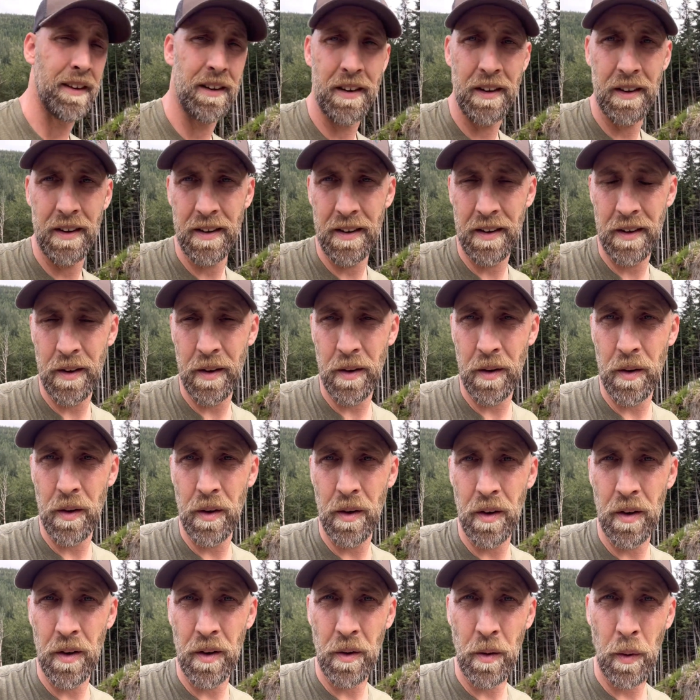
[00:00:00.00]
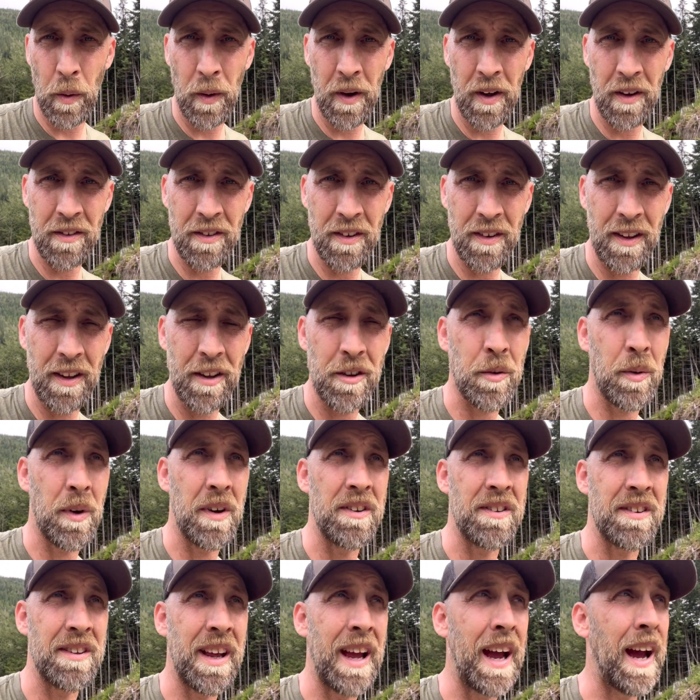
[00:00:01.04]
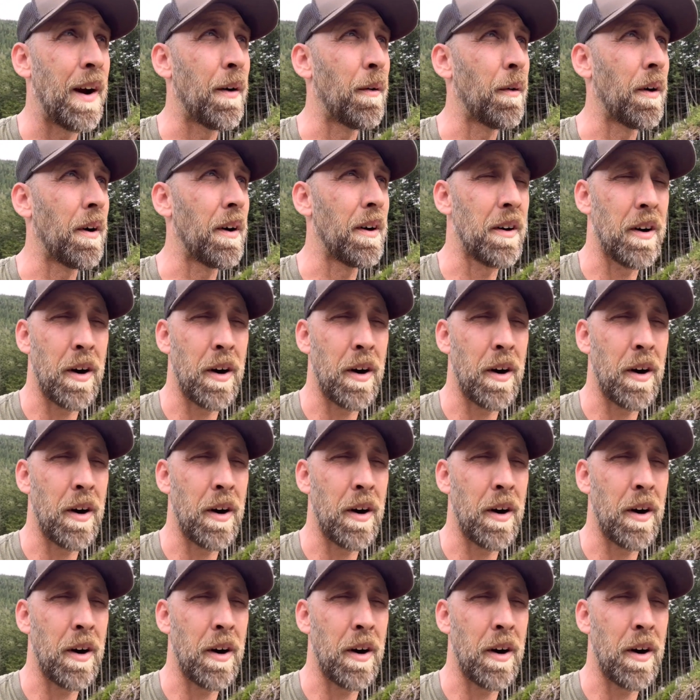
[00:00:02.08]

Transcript: the coils in this one scat were